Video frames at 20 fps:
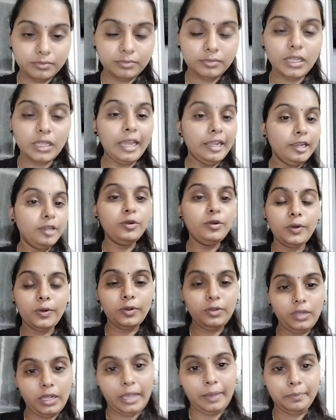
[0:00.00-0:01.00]
Hello
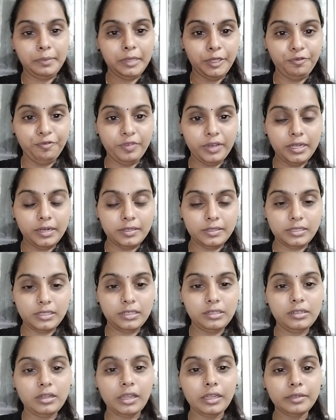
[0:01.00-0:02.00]
all, I'm Divya
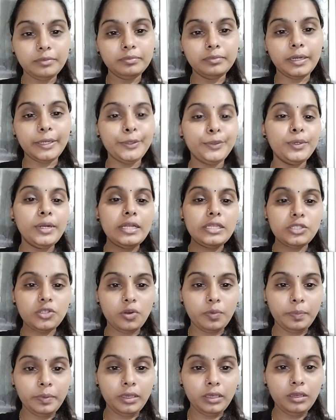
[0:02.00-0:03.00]
Rasal and my today's
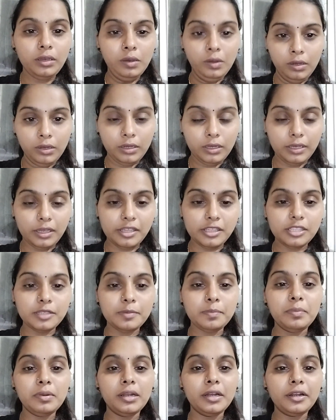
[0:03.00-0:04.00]
topic is
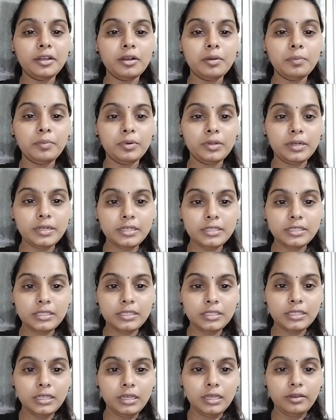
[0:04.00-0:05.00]
blood components
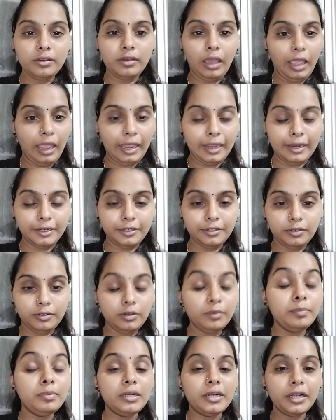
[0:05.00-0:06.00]
and
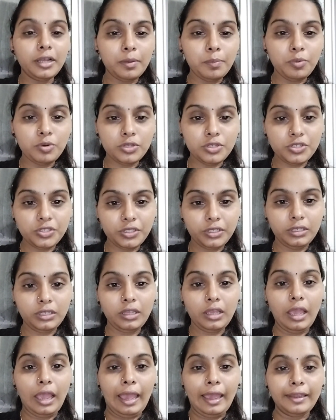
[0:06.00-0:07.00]
blood composition
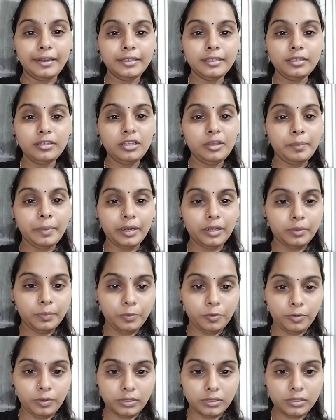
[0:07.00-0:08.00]
and
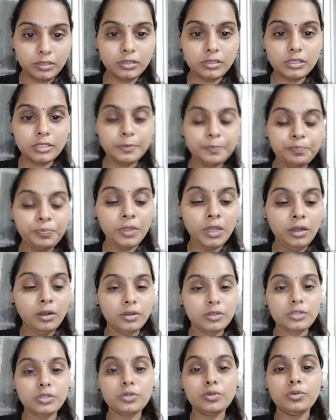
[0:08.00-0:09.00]
hematopoiesis.
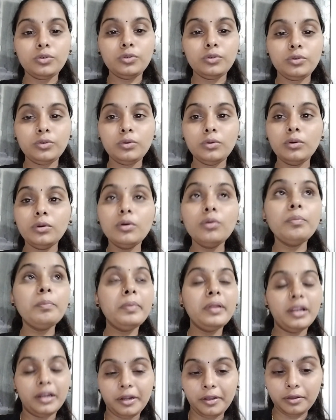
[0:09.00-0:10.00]
So
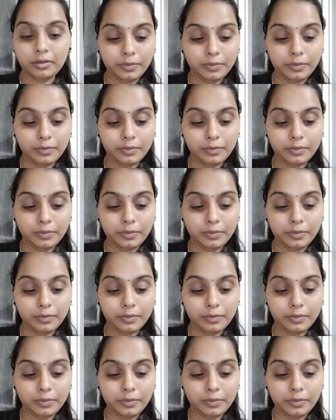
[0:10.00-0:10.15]
blood.